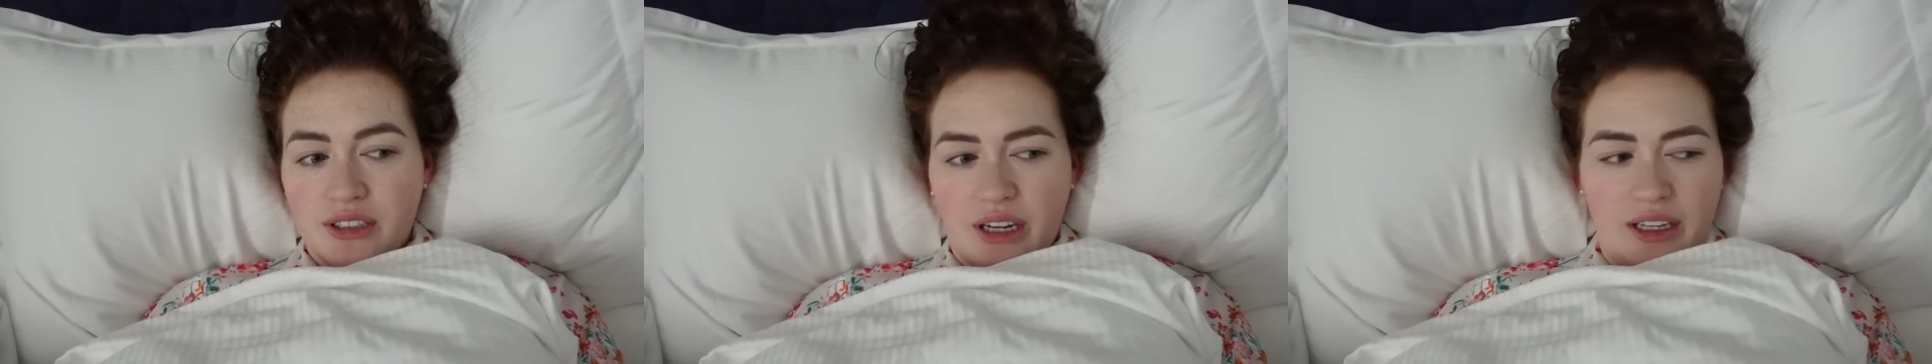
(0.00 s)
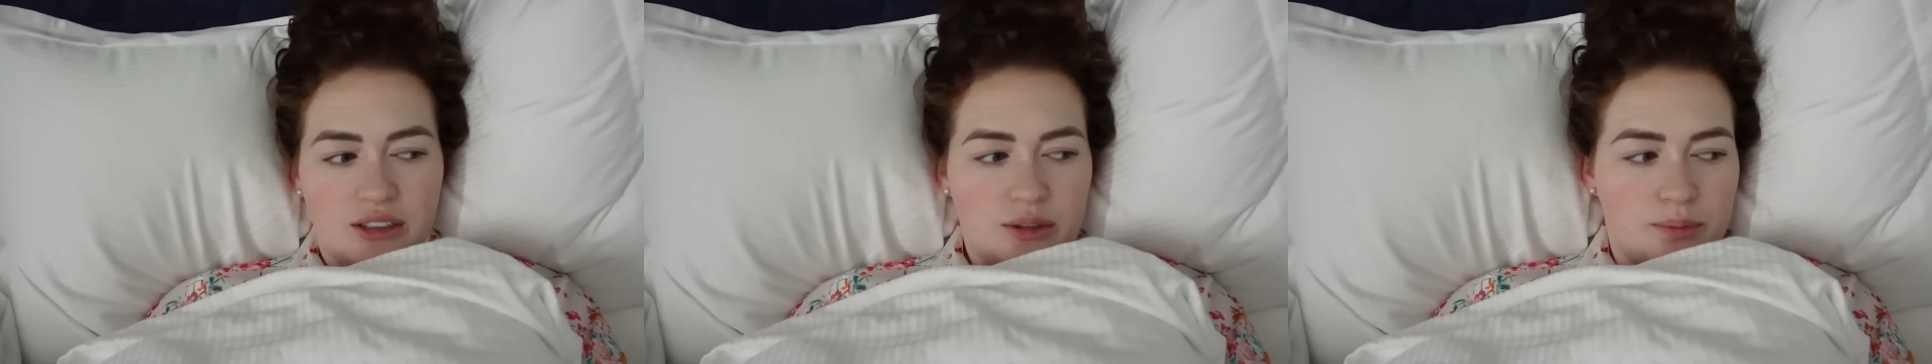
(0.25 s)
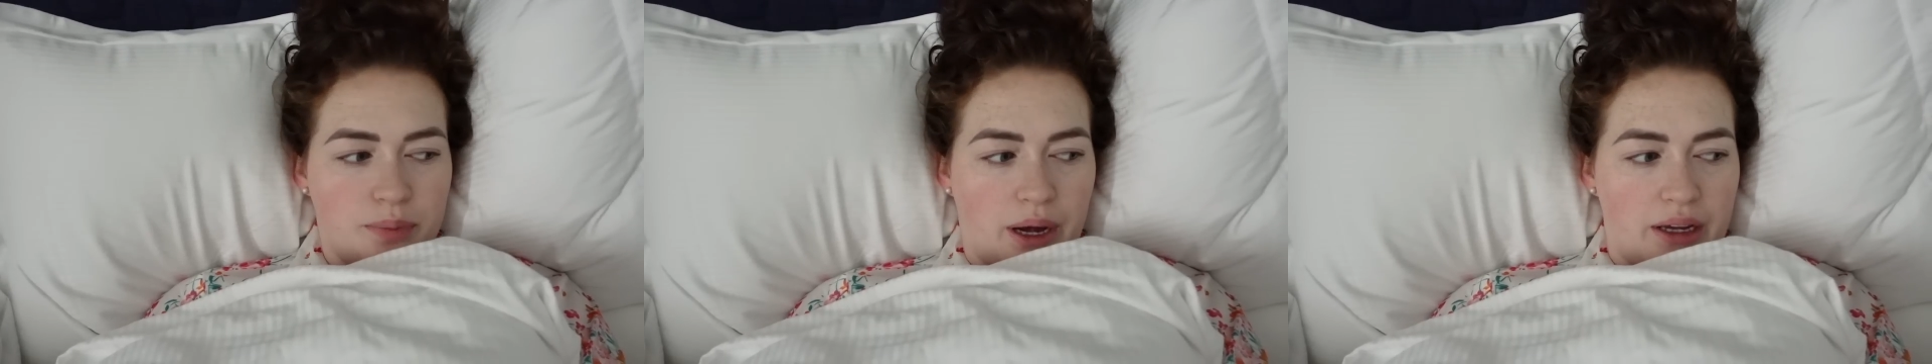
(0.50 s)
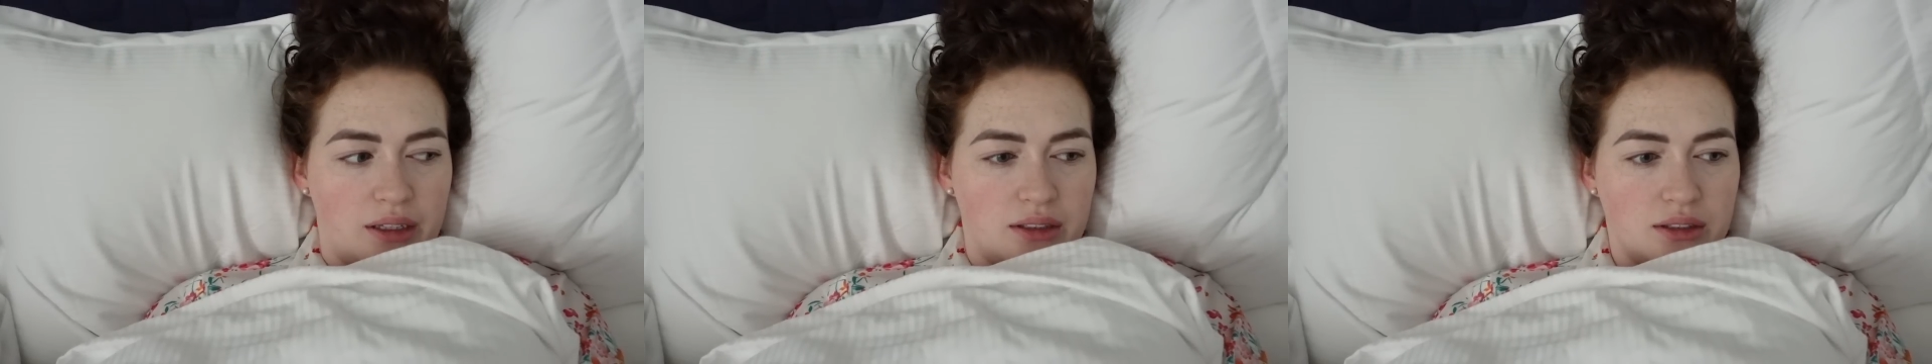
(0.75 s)
I ended up
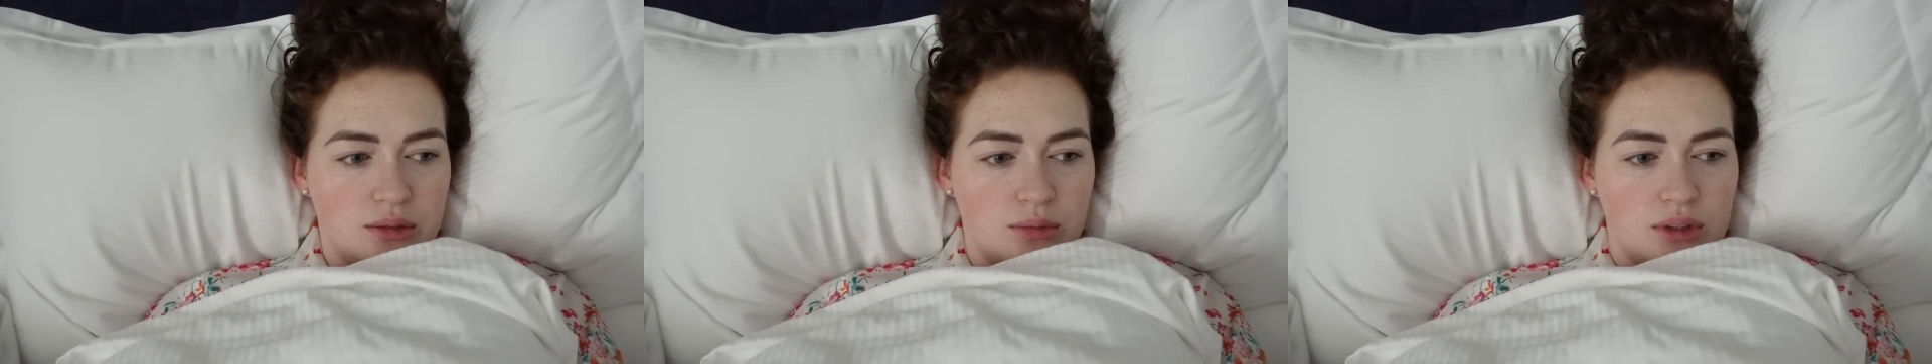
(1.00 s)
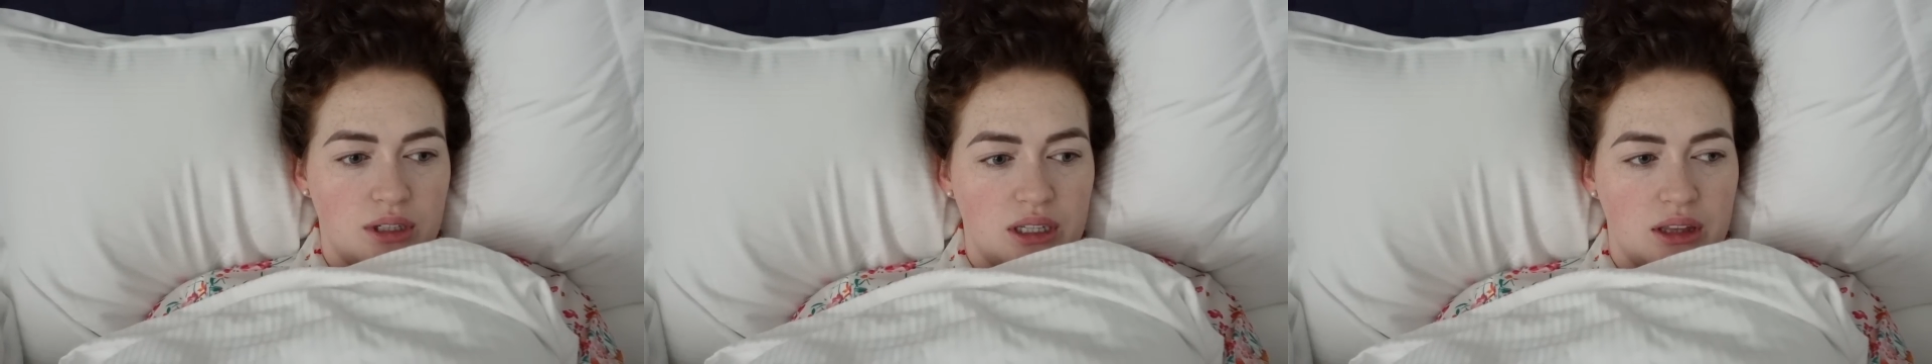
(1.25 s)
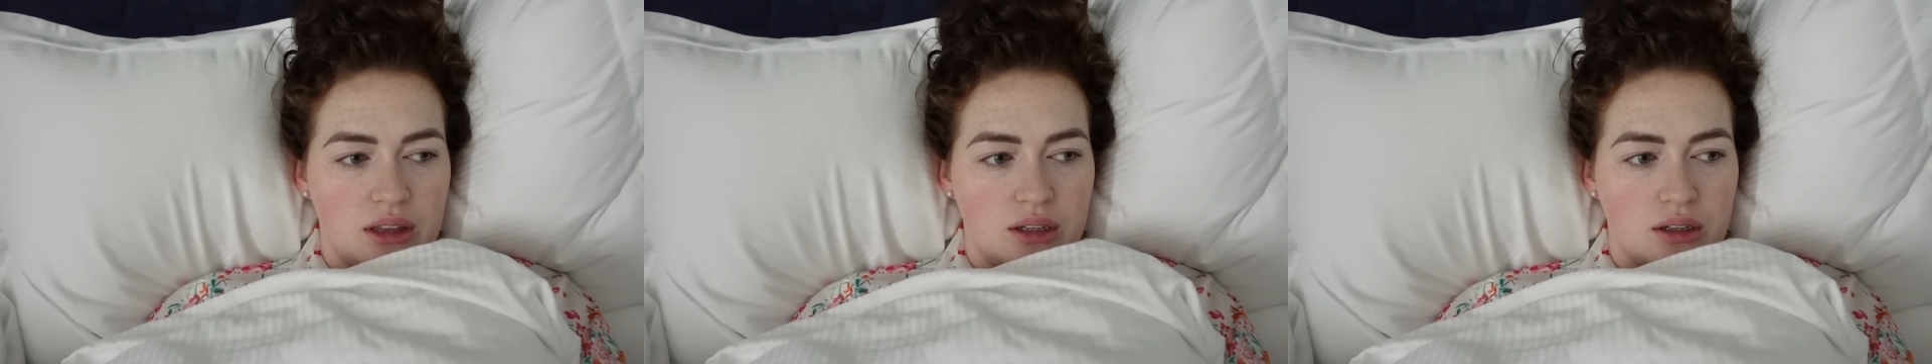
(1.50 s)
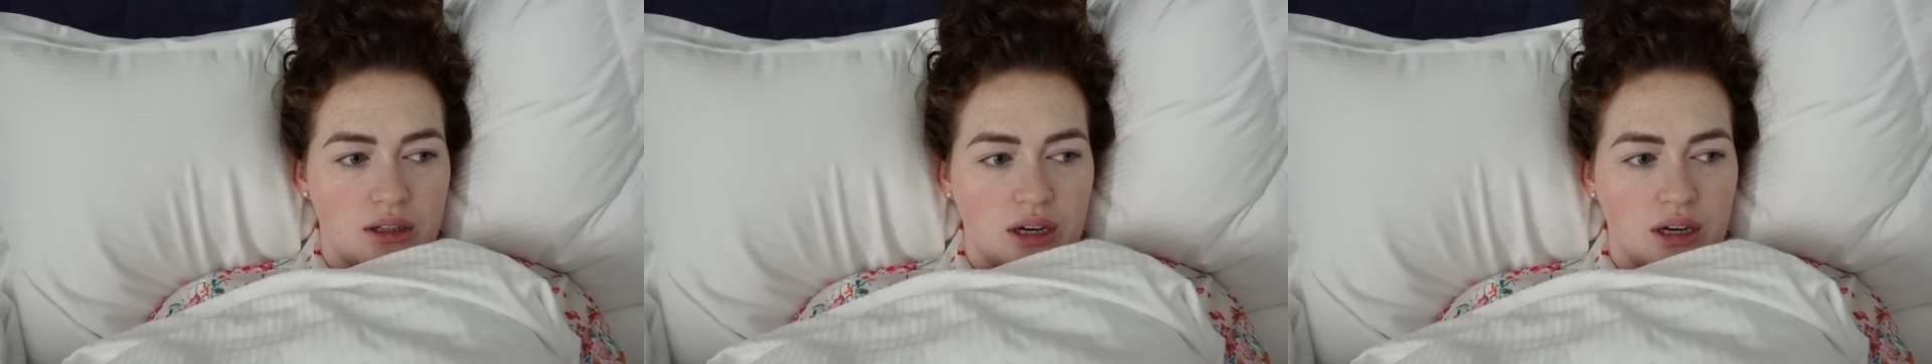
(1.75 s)
buying something in the